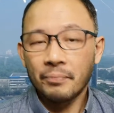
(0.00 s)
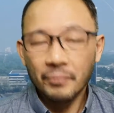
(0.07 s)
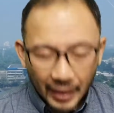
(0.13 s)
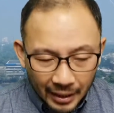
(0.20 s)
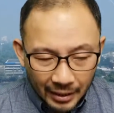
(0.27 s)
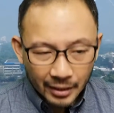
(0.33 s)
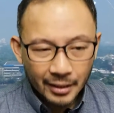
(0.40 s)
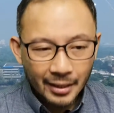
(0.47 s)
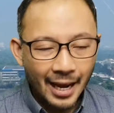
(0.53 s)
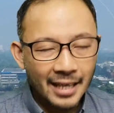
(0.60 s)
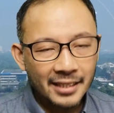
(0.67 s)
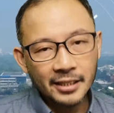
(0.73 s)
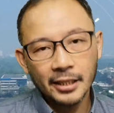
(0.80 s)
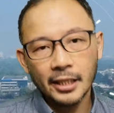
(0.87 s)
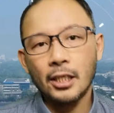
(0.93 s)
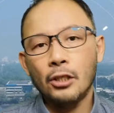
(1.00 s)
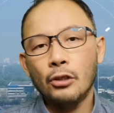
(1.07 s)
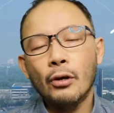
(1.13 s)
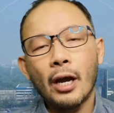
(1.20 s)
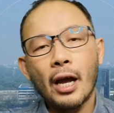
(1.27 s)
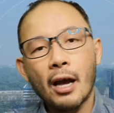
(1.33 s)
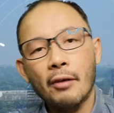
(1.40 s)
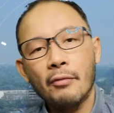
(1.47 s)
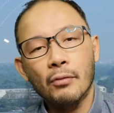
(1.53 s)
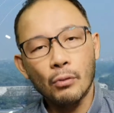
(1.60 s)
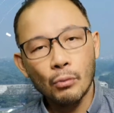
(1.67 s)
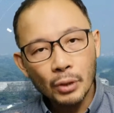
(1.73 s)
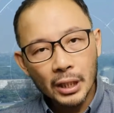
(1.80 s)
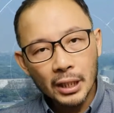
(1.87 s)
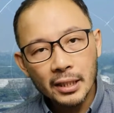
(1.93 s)
And then lastly, you have
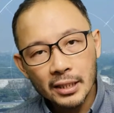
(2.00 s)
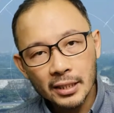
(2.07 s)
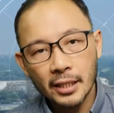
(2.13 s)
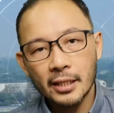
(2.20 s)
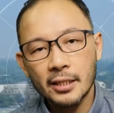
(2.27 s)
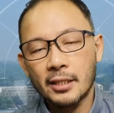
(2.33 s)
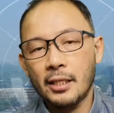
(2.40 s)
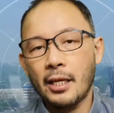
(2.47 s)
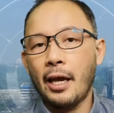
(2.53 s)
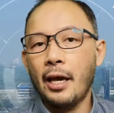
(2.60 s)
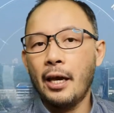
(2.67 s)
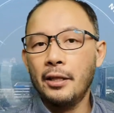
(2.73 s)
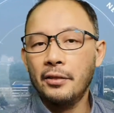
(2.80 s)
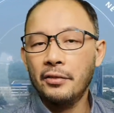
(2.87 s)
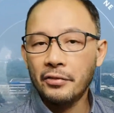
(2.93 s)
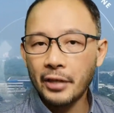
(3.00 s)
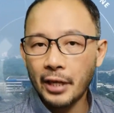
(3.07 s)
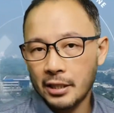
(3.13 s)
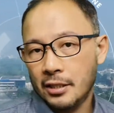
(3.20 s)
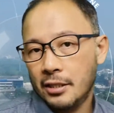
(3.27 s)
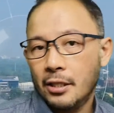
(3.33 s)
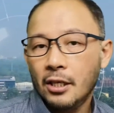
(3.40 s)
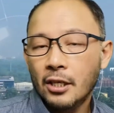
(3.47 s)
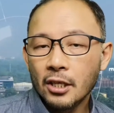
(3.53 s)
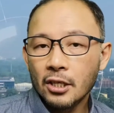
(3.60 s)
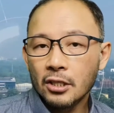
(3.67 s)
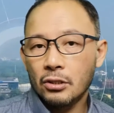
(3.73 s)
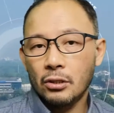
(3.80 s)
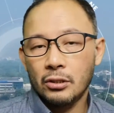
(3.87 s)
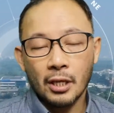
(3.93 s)
weaknesses and threats.
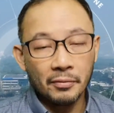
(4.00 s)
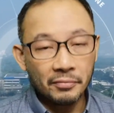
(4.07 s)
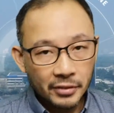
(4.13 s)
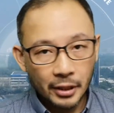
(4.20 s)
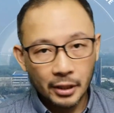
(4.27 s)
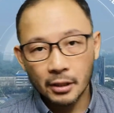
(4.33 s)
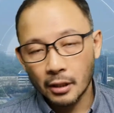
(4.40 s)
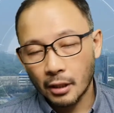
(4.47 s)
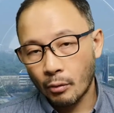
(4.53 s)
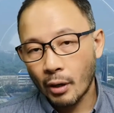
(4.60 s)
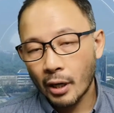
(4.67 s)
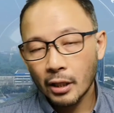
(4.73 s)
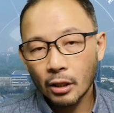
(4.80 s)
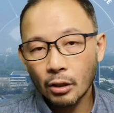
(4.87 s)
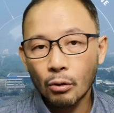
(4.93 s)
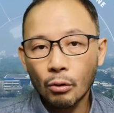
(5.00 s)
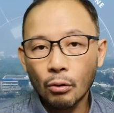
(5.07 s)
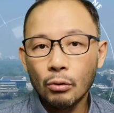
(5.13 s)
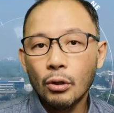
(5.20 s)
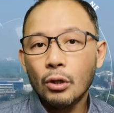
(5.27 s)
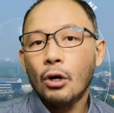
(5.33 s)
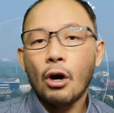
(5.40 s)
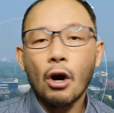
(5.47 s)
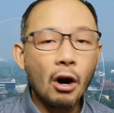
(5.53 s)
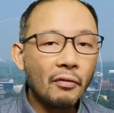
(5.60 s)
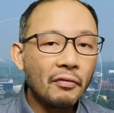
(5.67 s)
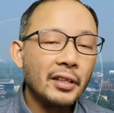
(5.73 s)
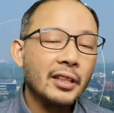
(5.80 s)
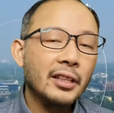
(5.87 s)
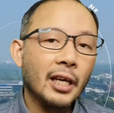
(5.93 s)
So as I've said a while ago,
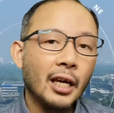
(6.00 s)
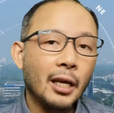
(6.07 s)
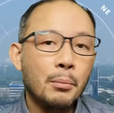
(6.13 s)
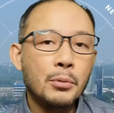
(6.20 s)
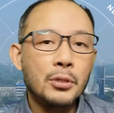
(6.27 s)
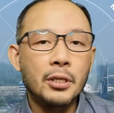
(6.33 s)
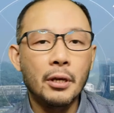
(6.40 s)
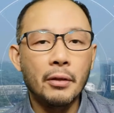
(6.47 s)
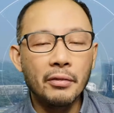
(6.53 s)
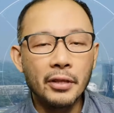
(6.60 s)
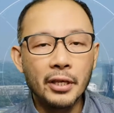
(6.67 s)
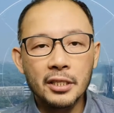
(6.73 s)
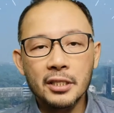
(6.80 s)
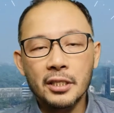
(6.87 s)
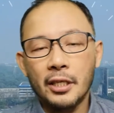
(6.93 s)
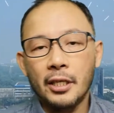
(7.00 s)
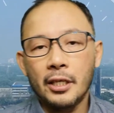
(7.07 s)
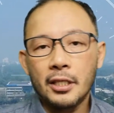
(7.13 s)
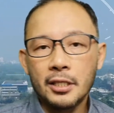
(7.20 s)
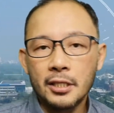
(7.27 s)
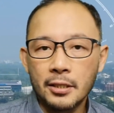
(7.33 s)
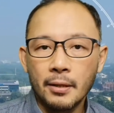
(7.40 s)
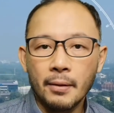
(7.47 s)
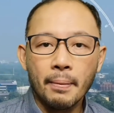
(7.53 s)
oftentimes this is